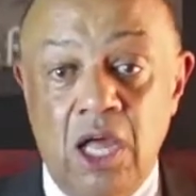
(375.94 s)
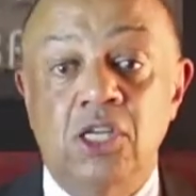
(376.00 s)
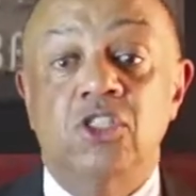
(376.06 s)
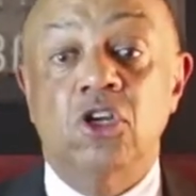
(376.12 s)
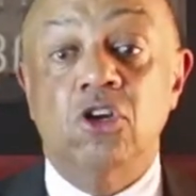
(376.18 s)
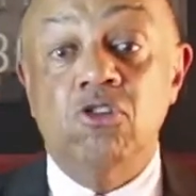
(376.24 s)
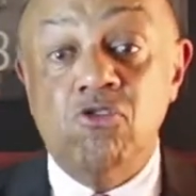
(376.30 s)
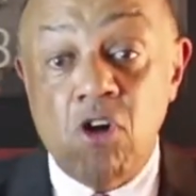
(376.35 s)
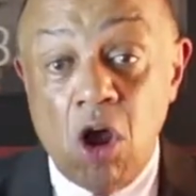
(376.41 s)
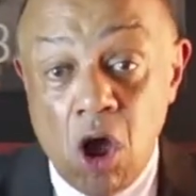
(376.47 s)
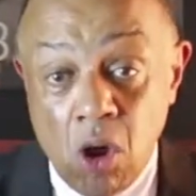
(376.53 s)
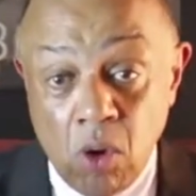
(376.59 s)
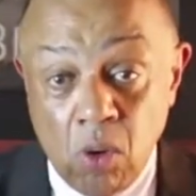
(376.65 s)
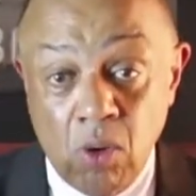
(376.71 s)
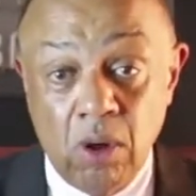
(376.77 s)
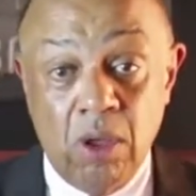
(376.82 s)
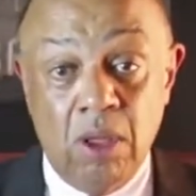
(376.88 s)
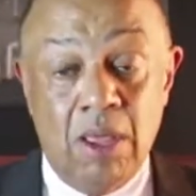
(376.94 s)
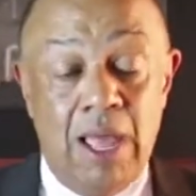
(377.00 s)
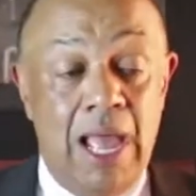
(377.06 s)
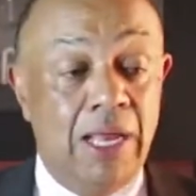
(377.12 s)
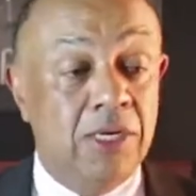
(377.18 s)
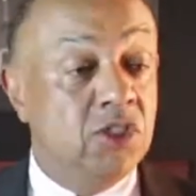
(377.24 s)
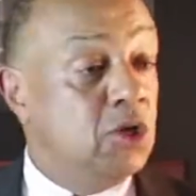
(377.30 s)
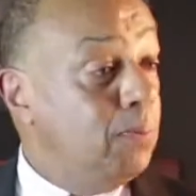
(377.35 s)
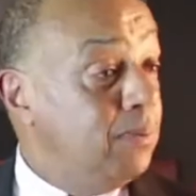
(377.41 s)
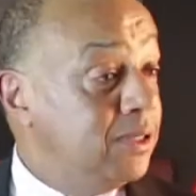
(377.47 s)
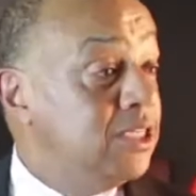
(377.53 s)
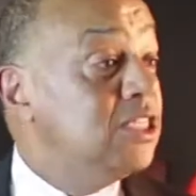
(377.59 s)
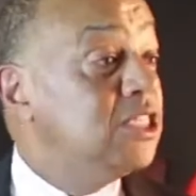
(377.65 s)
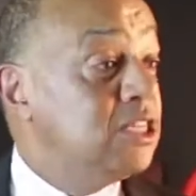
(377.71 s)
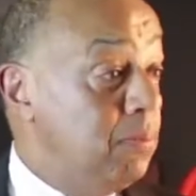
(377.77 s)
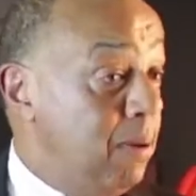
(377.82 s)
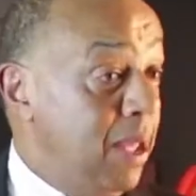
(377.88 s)
to grow and to
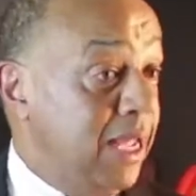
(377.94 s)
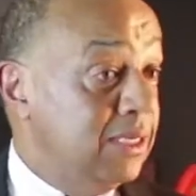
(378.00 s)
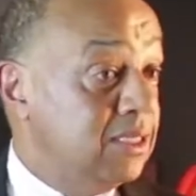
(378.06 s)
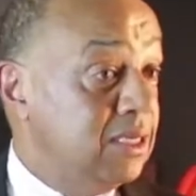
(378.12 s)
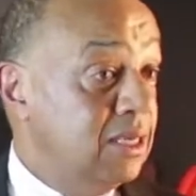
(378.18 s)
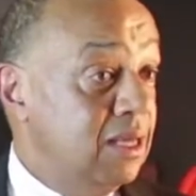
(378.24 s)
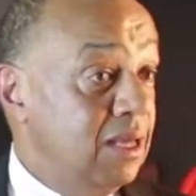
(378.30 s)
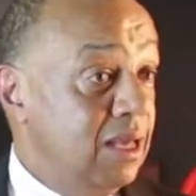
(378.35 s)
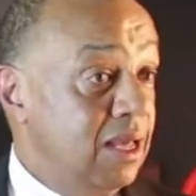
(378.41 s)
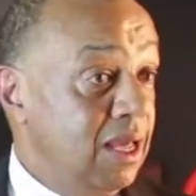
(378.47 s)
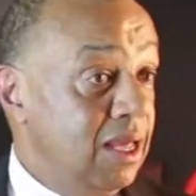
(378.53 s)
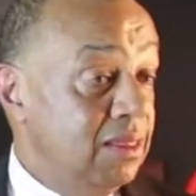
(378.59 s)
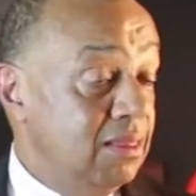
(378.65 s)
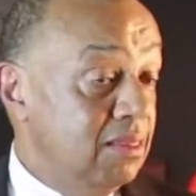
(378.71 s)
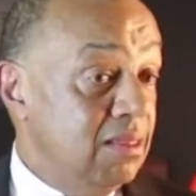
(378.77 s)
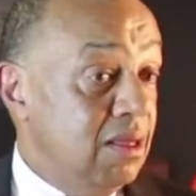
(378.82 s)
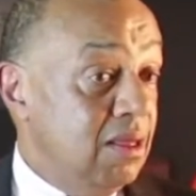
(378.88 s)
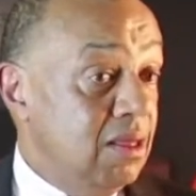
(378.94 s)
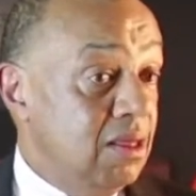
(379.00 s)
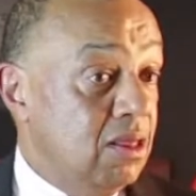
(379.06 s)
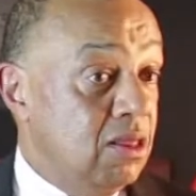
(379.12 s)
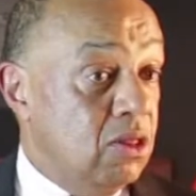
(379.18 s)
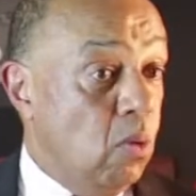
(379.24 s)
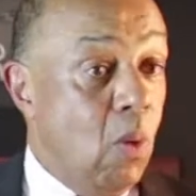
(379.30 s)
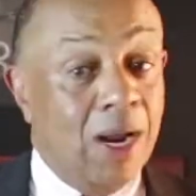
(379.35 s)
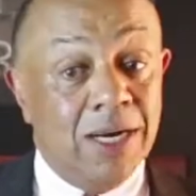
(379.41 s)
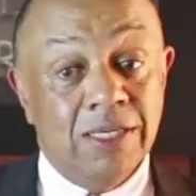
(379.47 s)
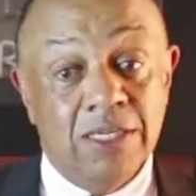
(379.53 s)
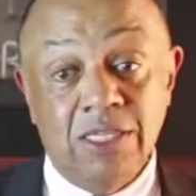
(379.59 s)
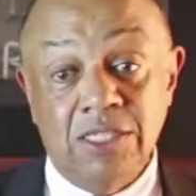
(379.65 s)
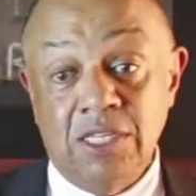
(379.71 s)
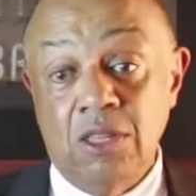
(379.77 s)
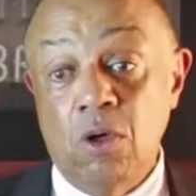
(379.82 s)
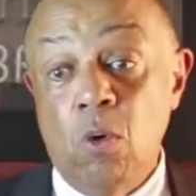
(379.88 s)
participate in the
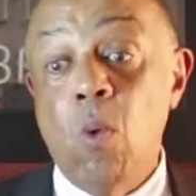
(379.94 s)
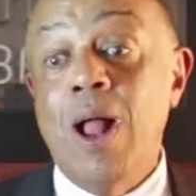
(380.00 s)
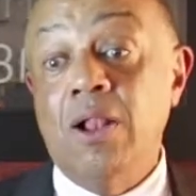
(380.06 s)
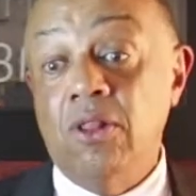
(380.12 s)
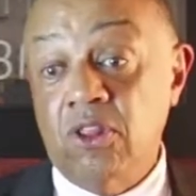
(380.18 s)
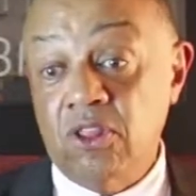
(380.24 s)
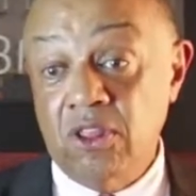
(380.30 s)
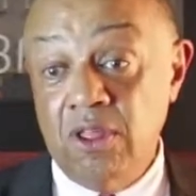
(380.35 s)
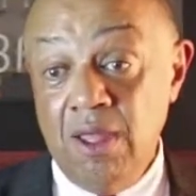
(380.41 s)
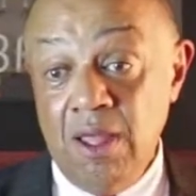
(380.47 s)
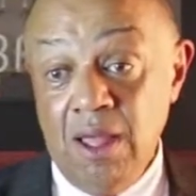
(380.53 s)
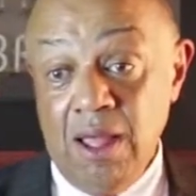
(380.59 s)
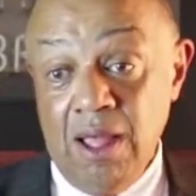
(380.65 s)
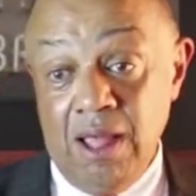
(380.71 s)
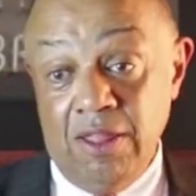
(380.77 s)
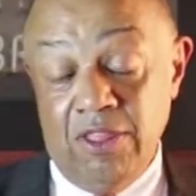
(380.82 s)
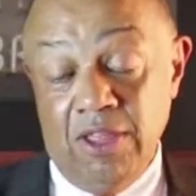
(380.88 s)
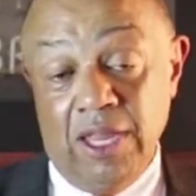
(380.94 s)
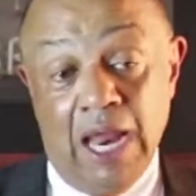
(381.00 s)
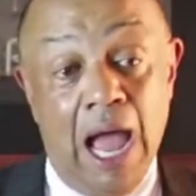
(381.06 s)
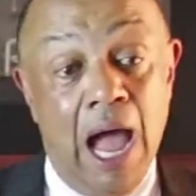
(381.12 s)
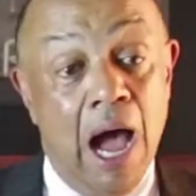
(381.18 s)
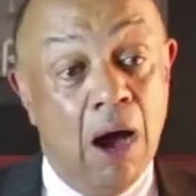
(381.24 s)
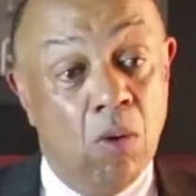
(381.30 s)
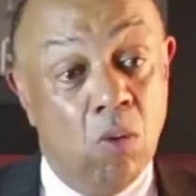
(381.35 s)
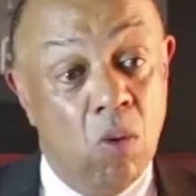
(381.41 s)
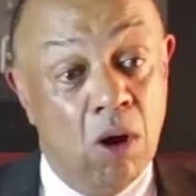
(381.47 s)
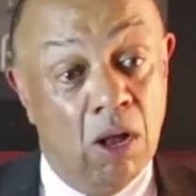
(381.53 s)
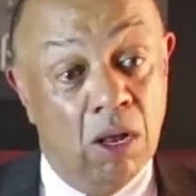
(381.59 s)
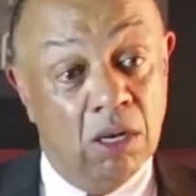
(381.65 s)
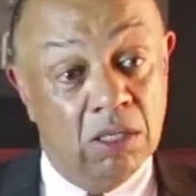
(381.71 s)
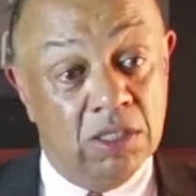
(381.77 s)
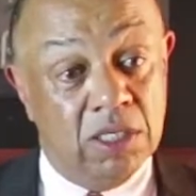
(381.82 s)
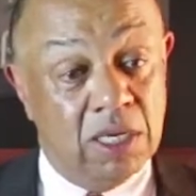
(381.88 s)
wonders and the wealth that our
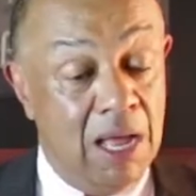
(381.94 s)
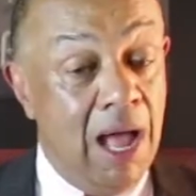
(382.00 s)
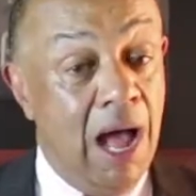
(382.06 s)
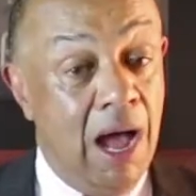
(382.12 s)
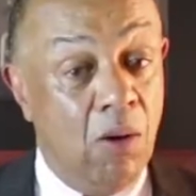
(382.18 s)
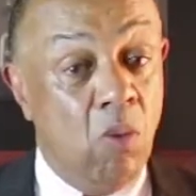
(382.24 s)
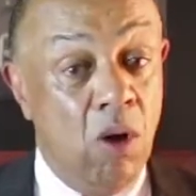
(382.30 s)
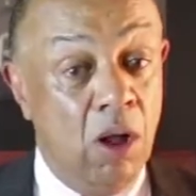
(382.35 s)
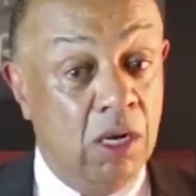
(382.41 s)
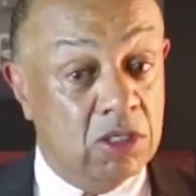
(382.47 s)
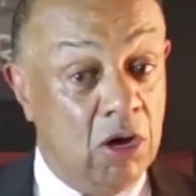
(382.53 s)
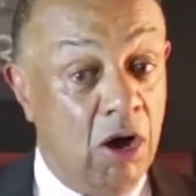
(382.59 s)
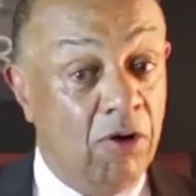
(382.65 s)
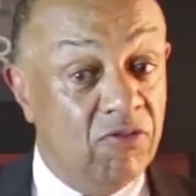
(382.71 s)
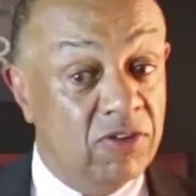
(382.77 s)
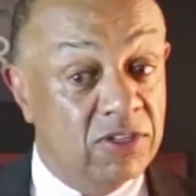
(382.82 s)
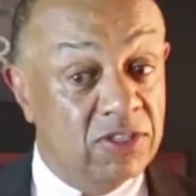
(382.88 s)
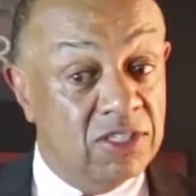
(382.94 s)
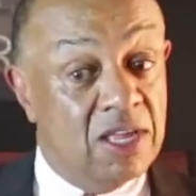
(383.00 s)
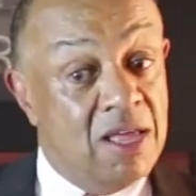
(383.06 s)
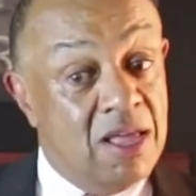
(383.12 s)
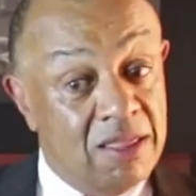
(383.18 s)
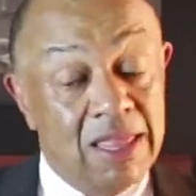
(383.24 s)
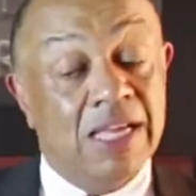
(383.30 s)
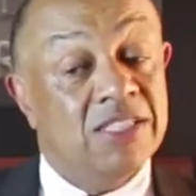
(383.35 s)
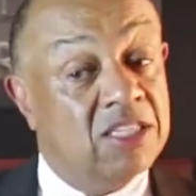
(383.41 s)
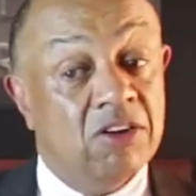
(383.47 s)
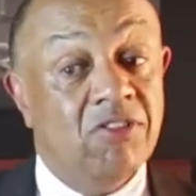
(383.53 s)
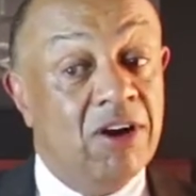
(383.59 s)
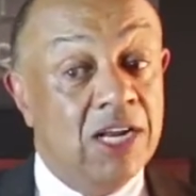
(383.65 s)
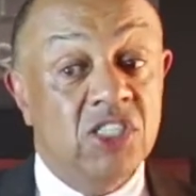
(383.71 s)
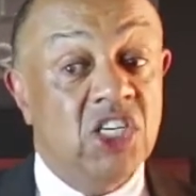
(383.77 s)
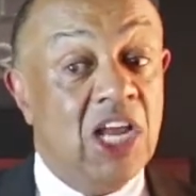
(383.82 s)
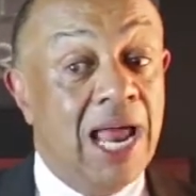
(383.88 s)
world offers. That's a
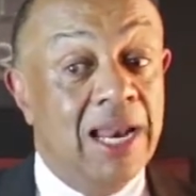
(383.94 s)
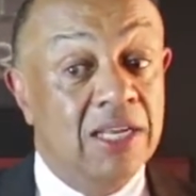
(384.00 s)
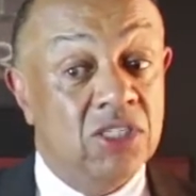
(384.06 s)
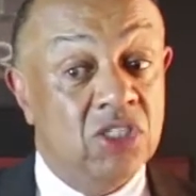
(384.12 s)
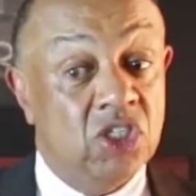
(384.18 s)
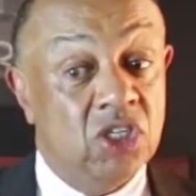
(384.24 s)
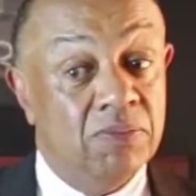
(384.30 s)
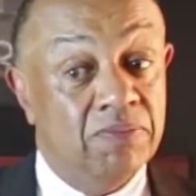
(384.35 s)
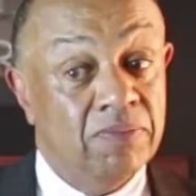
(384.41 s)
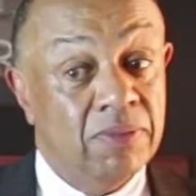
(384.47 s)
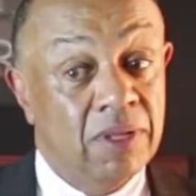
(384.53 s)
great challenge.